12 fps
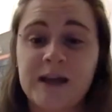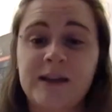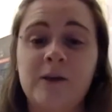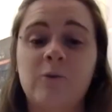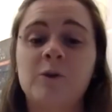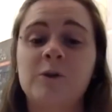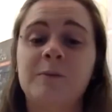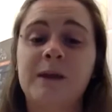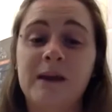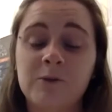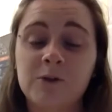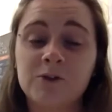and they won't be
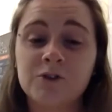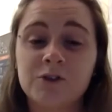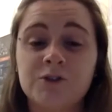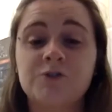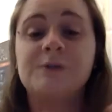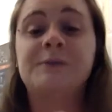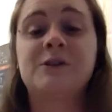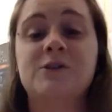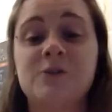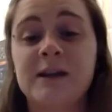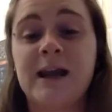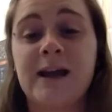able to contribute
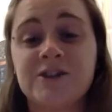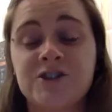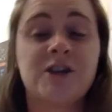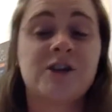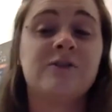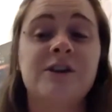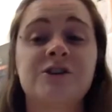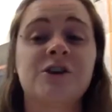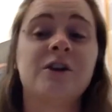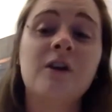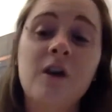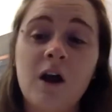to the next
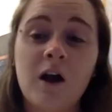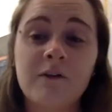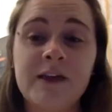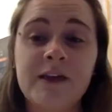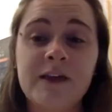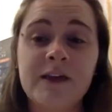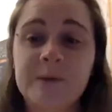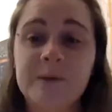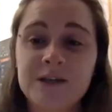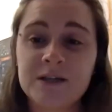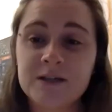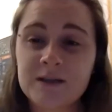generation of that
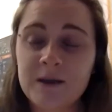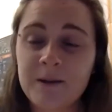species.